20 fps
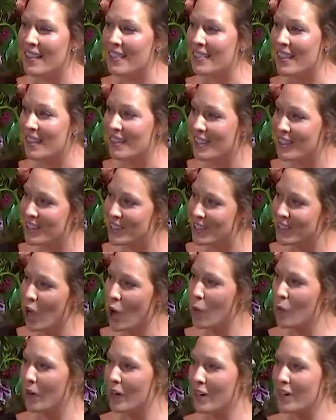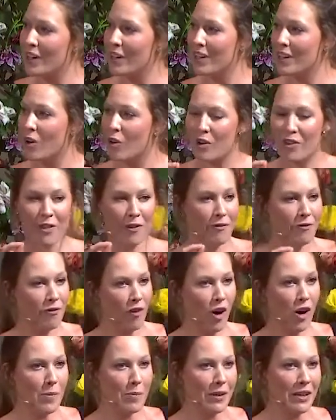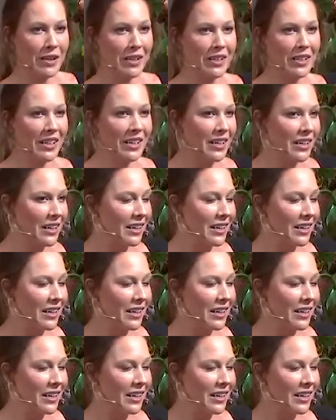that the sower or the farmer